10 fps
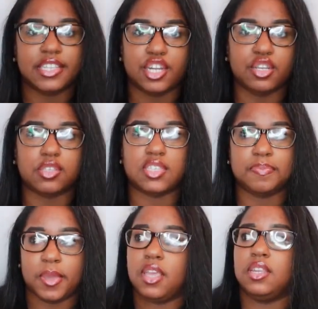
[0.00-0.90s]
didn't
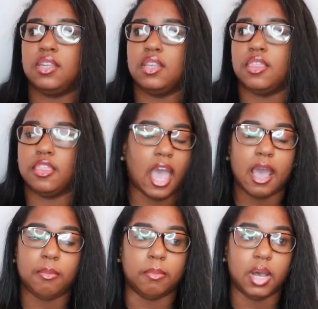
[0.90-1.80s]
spend
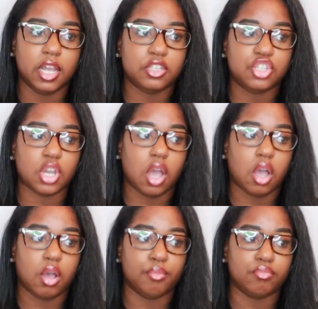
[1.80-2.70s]
that much.
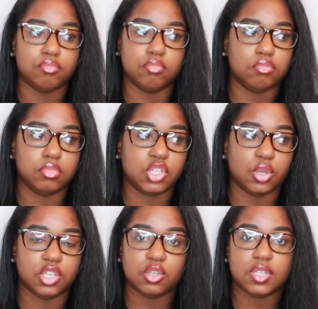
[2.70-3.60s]

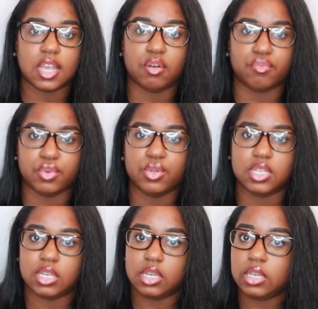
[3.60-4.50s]
So this was like a
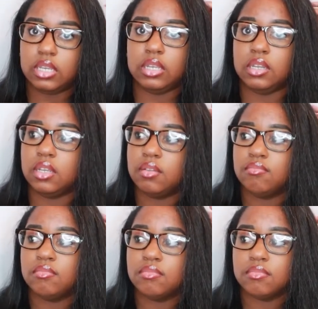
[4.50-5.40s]
routine
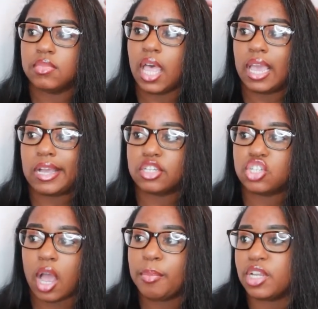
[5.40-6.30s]
like
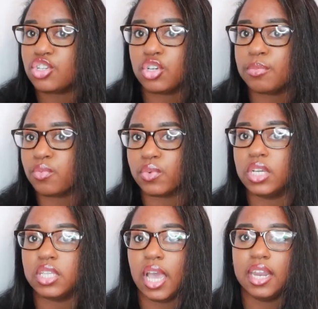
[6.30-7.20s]
shopping trip,
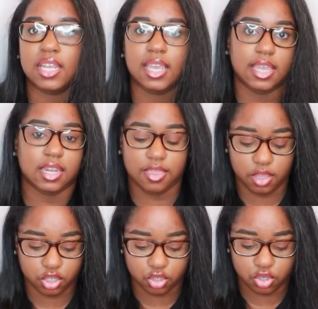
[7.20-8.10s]
really. I didn't get
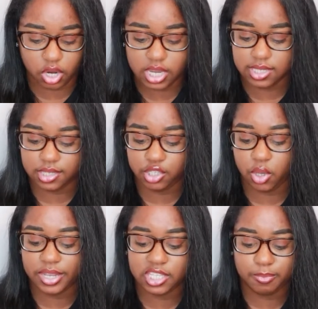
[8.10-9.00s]
anything too crazy.
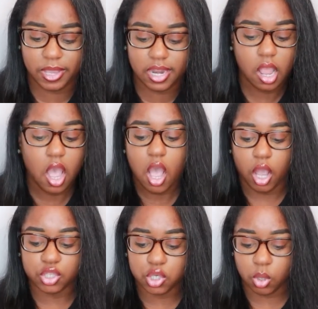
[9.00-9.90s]
So I spent
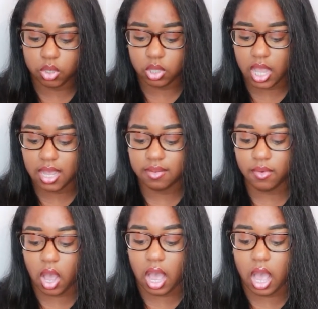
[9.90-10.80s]
a total
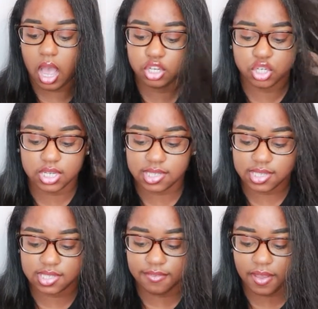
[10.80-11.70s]
of
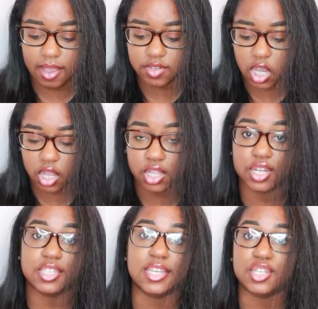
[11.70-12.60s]

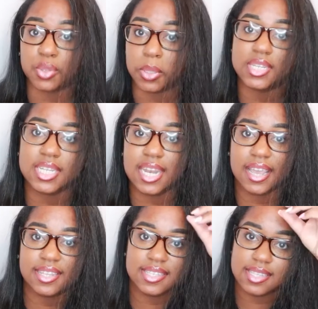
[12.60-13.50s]

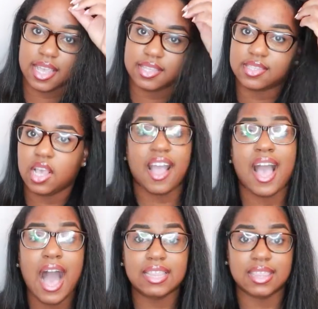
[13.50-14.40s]
$165.29. I
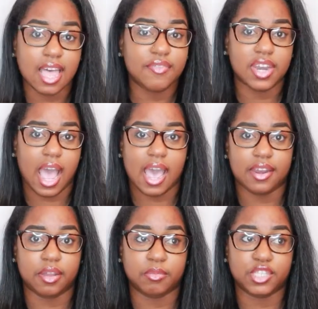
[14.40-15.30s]
got 11
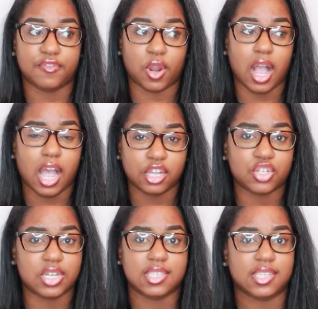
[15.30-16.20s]
items for
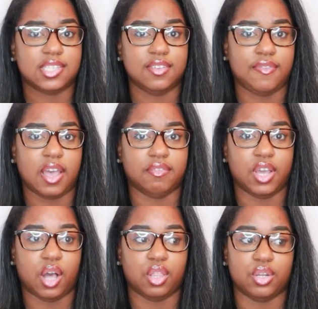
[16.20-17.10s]

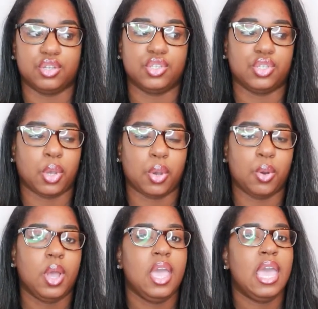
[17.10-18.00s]
$165.
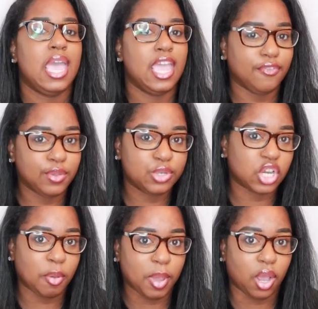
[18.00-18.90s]
So if you
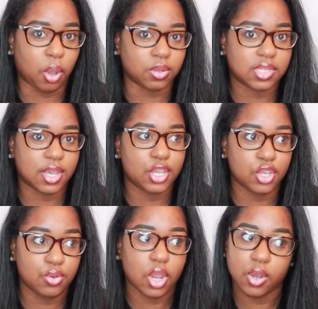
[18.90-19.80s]
shop at Ulta,
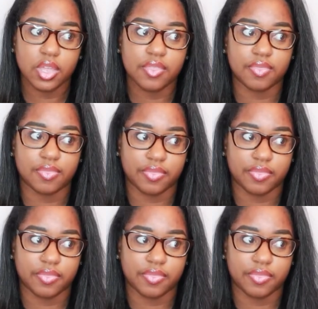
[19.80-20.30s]
you know that